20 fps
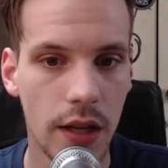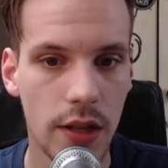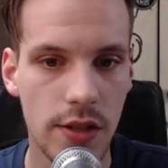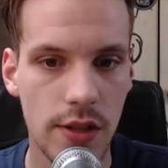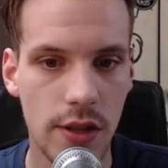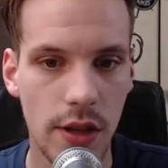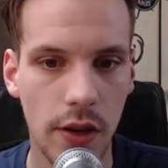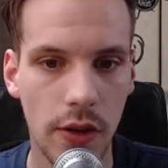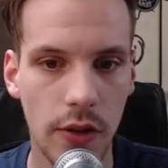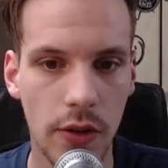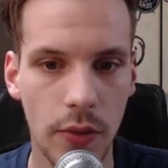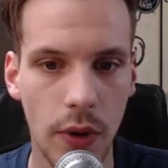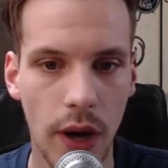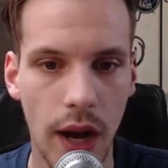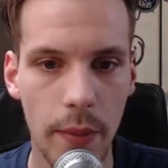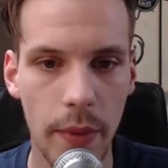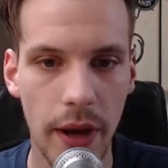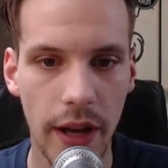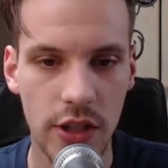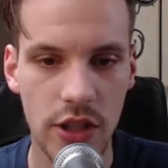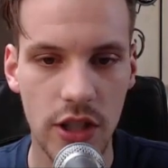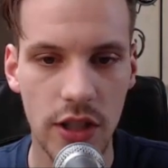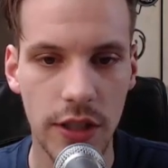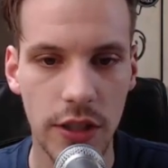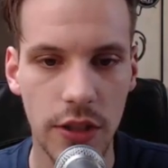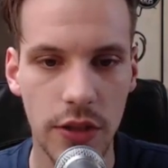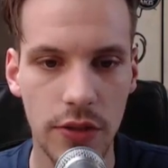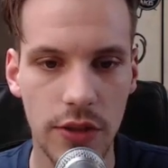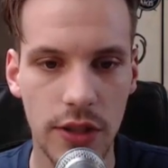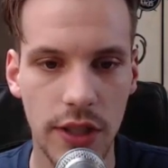So I'm
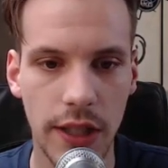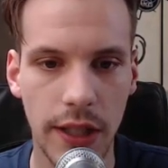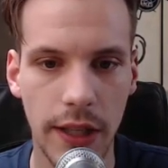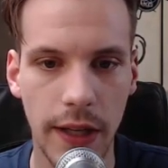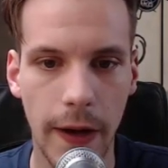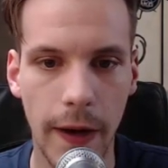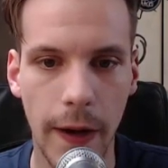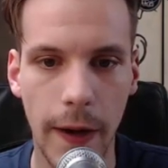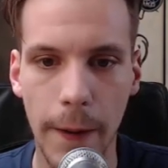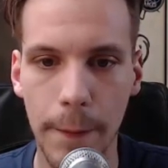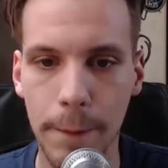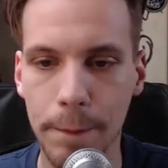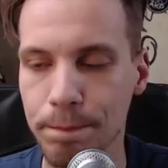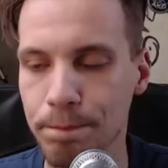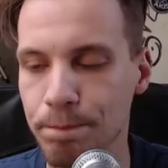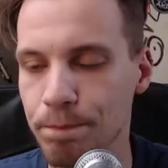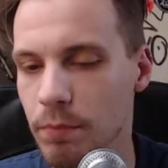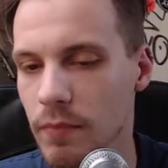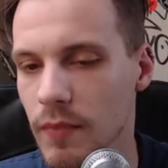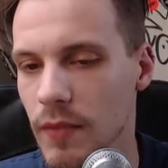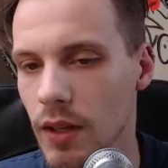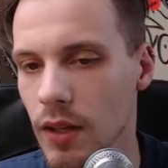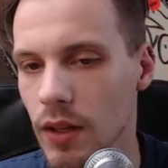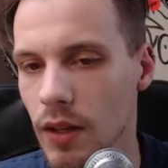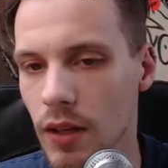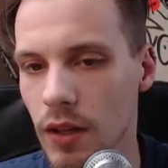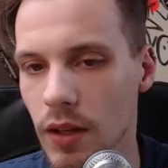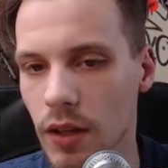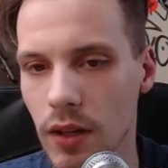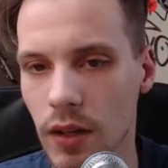actually using
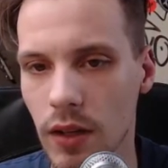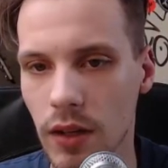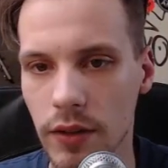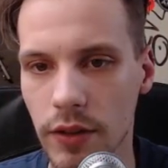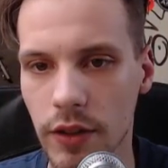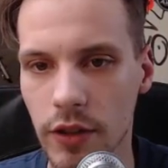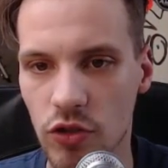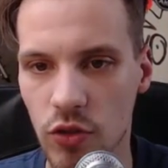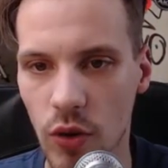the